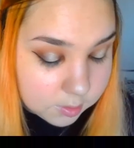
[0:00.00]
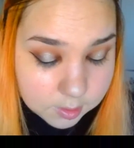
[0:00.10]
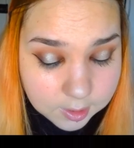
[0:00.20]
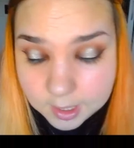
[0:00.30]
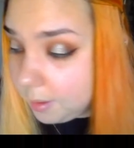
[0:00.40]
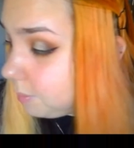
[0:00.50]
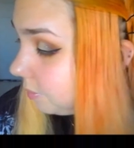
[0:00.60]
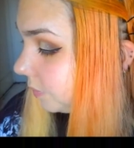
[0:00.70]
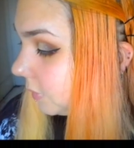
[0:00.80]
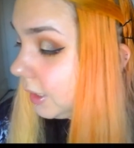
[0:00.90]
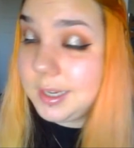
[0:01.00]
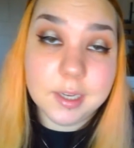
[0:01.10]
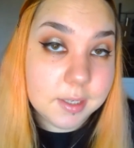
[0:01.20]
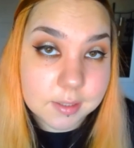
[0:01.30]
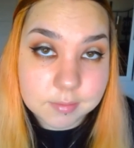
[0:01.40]
DM
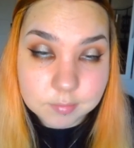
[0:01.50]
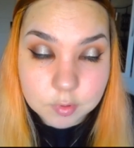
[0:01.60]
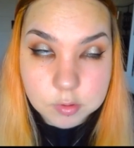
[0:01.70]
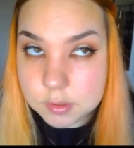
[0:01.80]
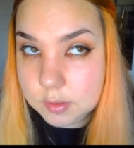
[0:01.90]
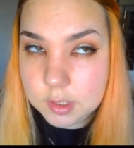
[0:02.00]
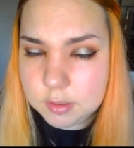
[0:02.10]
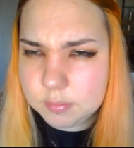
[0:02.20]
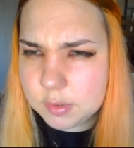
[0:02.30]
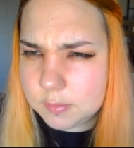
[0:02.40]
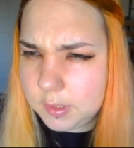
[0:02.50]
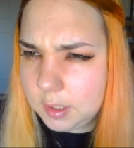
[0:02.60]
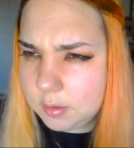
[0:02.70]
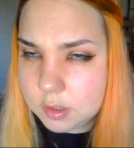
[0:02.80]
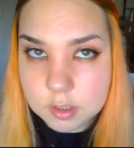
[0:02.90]
in Austria,
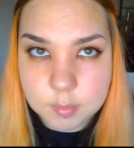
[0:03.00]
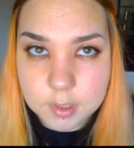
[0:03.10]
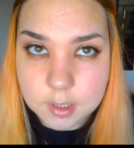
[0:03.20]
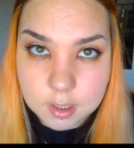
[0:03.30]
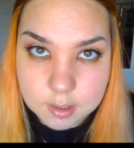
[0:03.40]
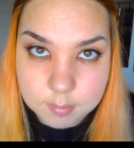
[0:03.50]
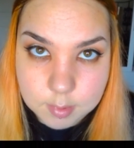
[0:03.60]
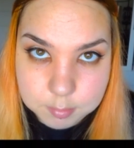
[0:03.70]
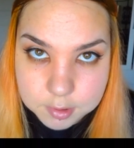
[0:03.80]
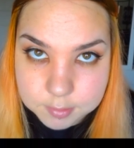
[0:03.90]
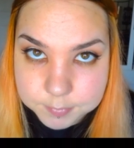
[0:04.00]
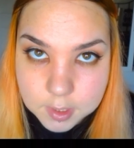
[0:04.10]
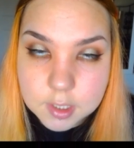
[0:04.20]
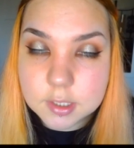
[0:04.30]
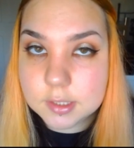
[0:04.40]
Slovenia or Germany, I can't remember.
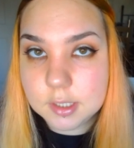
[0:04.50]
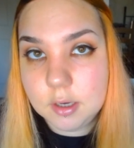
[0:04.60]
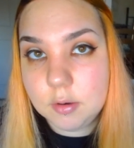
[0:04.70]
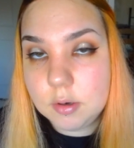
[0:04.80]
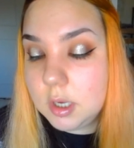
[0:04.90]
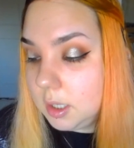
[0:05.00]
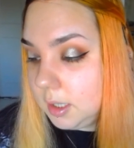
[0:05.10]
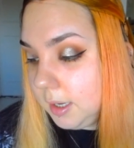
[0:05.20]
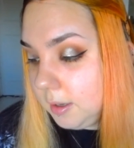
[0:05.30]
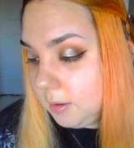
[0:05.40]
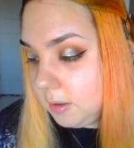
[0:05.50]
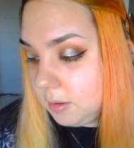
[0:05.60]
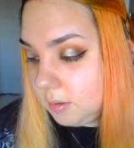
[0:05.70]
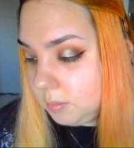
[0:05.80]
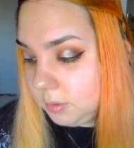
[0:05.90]
So I don't
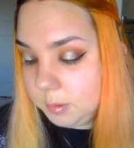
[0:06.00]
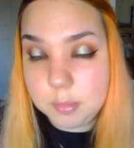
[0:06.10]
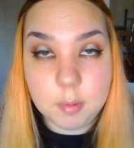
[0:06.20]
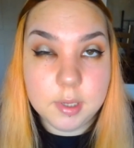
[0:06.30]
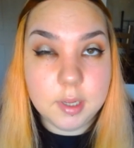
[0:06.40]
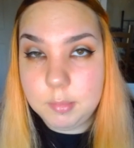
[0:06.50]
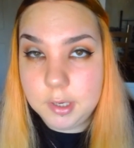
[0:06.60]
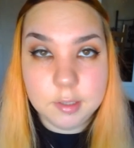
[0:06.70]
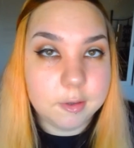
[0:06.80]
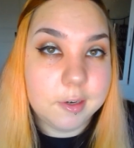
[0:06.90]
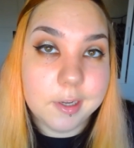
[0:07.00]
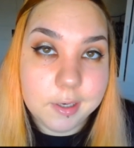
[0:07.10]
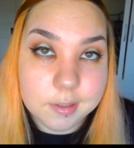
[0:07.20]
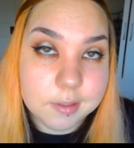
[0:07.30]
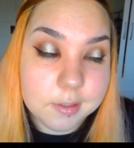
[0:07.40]
know, you probably can buy it
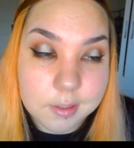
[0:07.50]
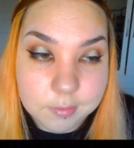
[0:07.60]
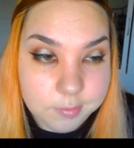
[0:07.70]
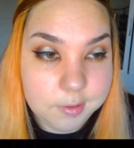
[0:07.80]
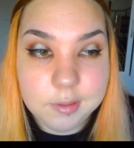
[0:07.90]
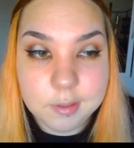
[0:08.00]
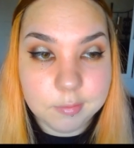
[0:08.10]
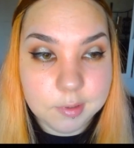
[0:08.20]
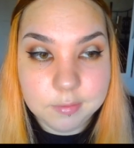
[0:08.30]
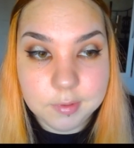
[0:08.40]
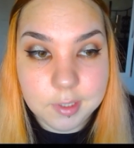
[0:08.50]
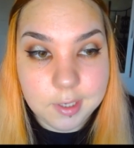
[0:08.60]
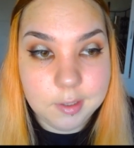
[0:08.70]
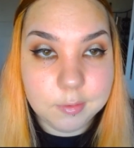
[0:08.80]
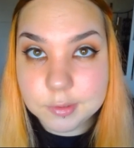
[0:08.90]
online if you don't live in
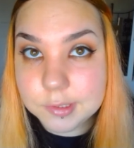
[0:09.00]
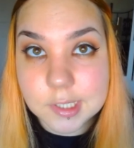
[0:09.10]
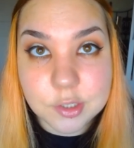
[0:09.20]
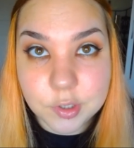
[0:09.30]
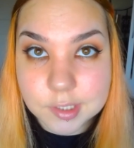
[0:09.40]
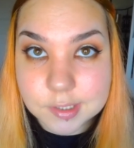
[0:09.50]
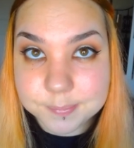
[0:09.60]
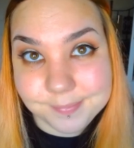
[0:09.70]
any of those countries.